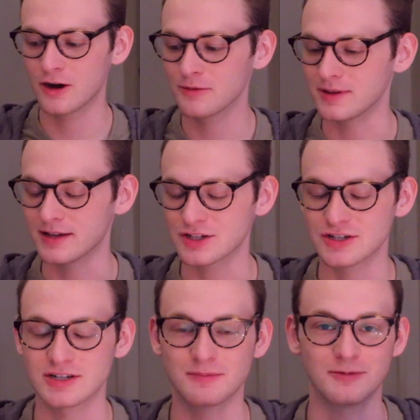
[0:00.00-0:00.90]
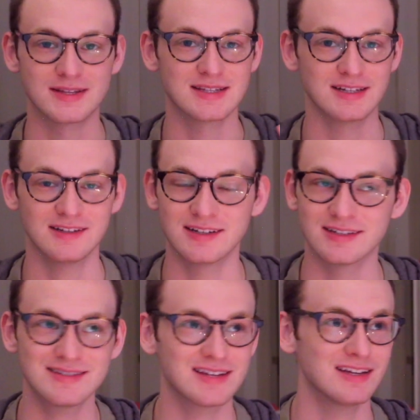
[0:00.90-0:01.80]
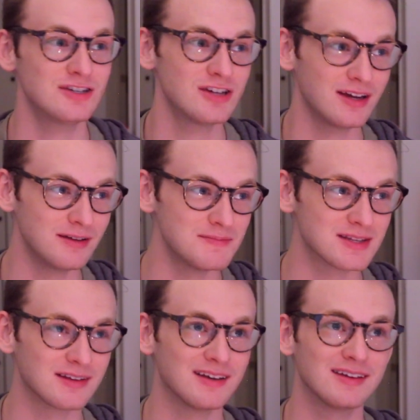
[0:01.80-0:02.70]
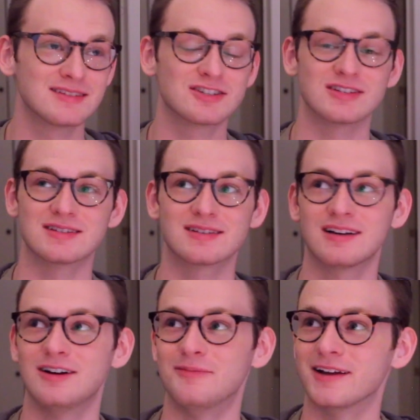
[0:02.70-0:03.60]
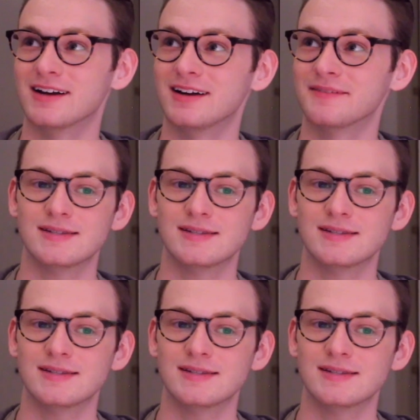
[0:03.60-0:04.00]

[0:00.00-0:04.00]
Her relationship with Celia St. James, it's just, oh my God.